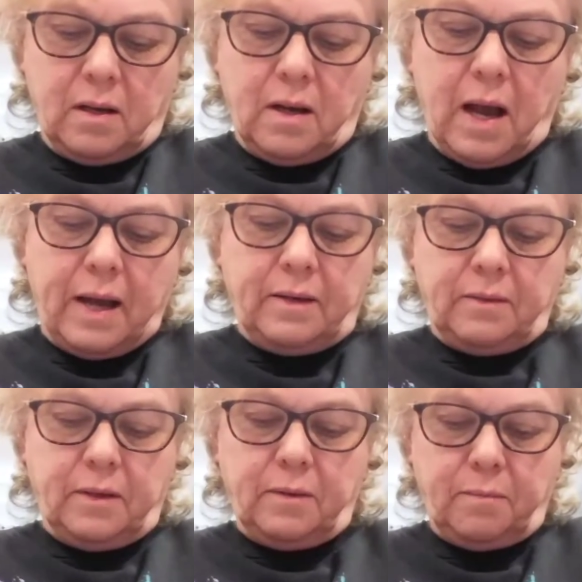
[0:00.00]
I
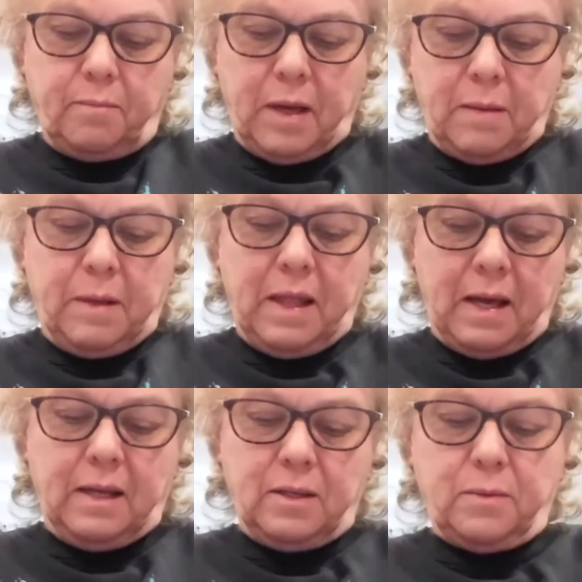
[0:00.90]
don't know. Maybe
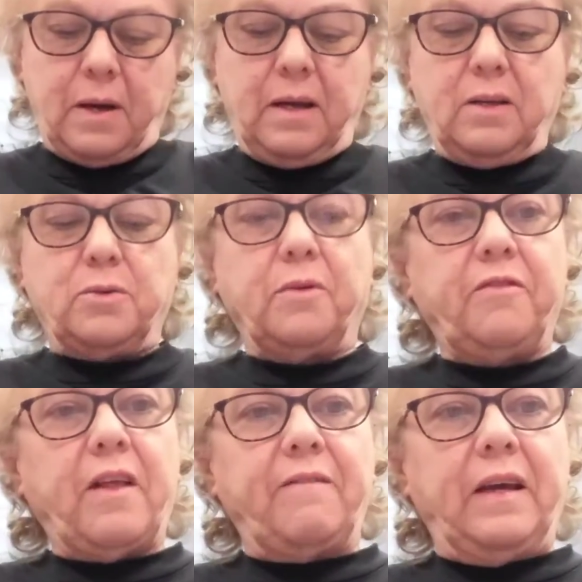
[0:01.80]
that is right. It's real
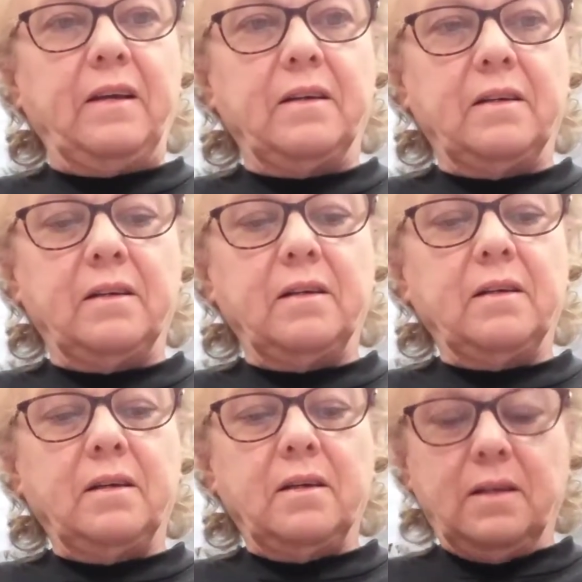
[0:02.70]
fluffy.
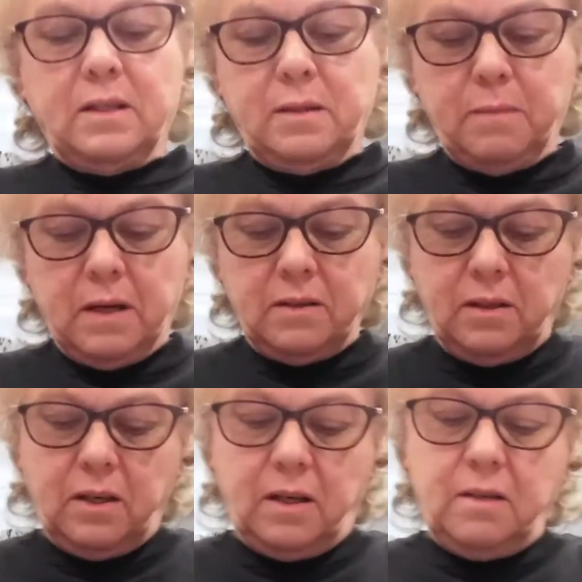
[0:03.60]
Smells
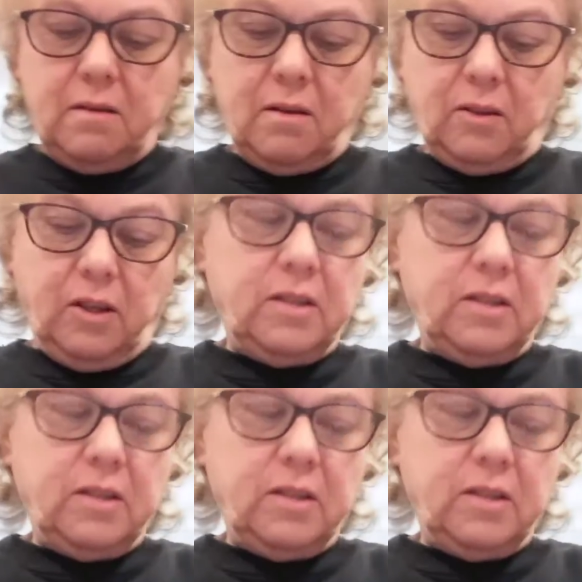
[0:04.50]
good. Looks